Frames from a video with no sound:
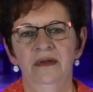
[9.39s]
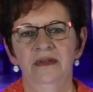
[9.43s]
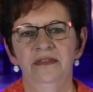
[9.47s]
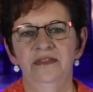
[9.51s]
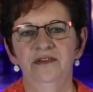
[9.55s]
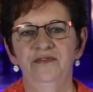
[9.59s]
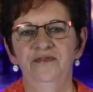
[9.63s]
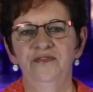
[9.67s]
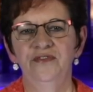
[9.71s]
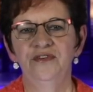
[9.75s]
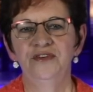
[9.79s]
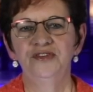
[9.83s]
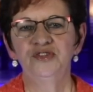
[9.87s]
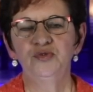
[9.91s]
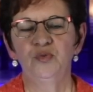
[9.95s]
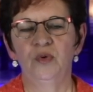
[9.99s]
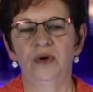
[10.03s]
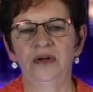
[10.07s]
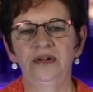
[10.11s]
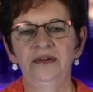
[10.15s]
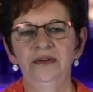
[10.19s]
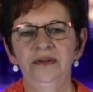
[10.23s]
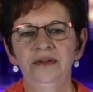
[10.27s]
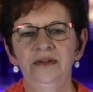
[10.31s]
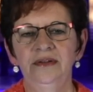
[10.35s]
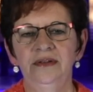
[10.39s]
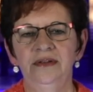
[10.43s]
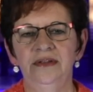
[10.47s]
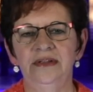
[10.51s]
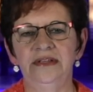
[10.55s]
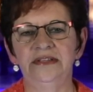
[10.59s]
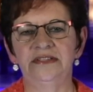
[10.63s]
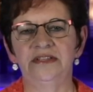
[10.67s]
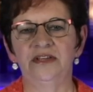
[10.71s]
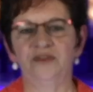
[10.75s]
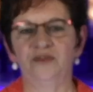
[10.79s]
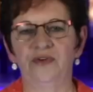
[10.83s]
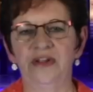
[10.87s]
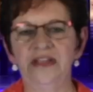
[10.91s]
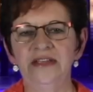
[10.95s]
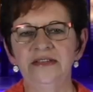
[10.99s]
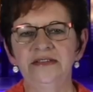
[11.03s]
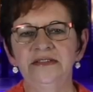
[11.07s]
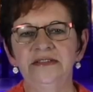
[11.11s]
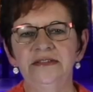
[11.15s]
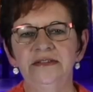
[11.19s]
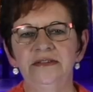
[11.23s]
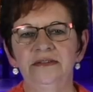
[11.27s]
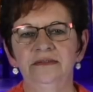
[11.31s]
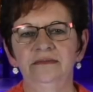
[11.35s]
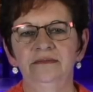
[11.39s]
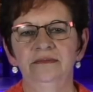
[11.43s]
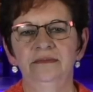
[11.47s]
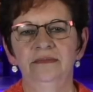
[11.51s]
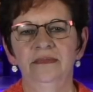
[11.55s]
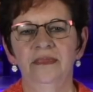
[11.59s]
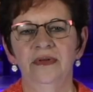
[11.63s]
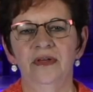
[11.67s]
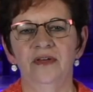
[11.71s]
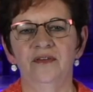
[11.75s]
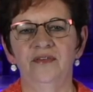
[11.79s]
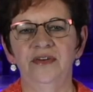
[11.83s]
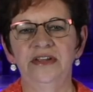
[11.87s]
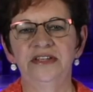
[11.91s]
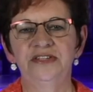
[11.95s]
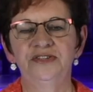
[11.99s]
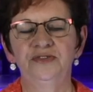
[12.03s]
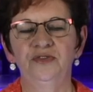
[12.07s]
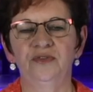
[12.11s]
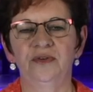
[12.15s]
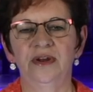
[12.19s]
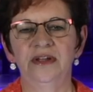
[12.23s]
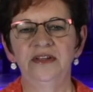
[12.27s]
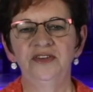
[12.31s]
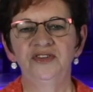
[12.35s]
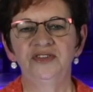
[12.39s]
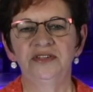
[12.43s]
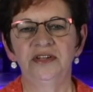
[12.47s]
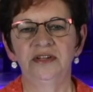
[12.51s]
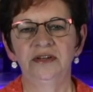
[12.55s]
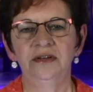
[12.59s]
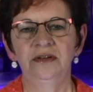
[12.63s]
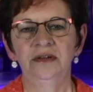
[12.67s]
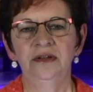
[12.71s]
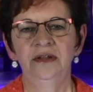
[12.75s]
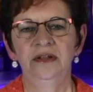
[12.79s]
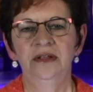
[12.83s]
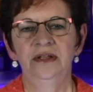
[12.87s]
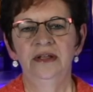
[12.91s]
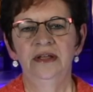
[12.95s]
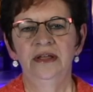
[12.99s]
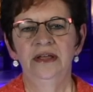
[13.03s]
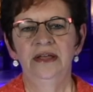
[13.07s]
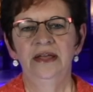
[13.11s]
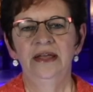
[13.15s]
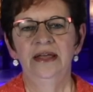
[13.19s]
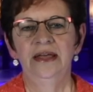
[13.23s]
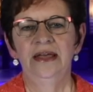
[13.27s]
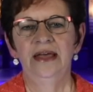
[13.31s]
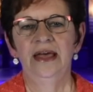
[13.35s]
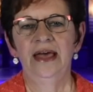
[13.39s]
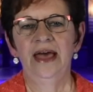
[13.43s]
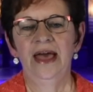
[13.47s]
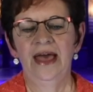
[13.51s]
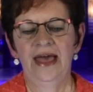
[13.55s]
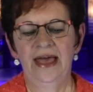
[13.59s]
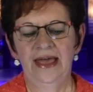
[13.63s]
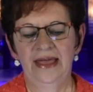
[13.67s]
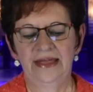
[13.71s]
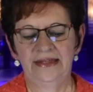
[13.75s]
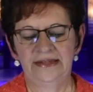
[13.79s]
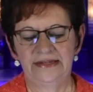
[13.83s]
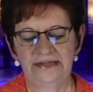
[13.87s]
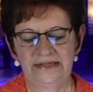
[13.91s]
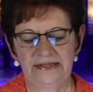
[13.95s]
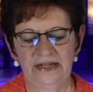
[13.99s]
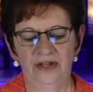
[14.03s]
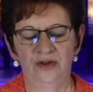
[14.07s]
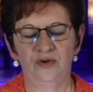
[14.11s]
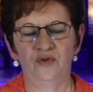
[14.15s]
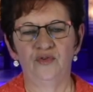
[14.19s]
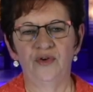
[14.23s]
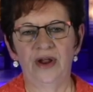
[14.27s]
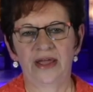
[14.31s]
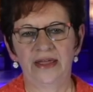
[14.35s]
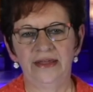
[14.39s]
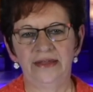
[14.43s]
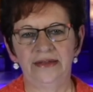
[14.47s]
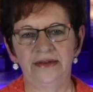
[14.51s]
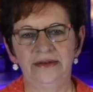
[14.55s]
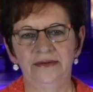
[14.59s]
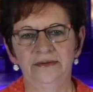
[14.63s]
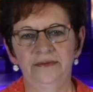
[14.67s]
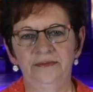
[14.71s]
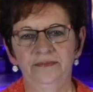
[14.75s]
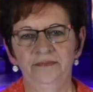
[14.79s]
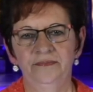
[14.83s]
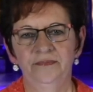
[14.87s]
The first one is rest, restoration, and rain.